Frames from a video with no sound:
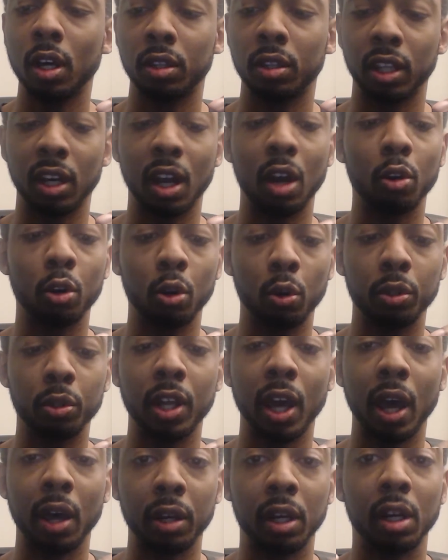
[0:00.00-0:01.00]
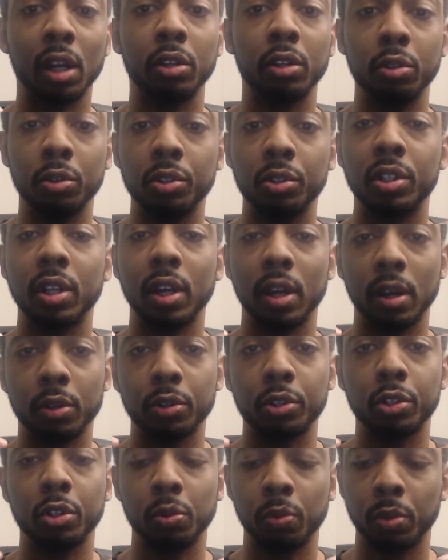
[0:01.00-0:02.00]
Then I'll go down and I'll use the
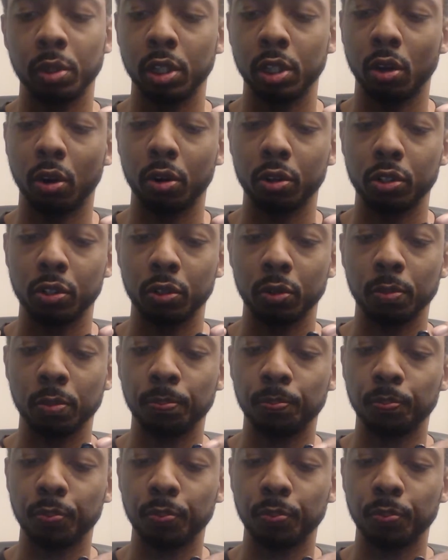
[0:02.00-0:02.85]
L2 and the R2.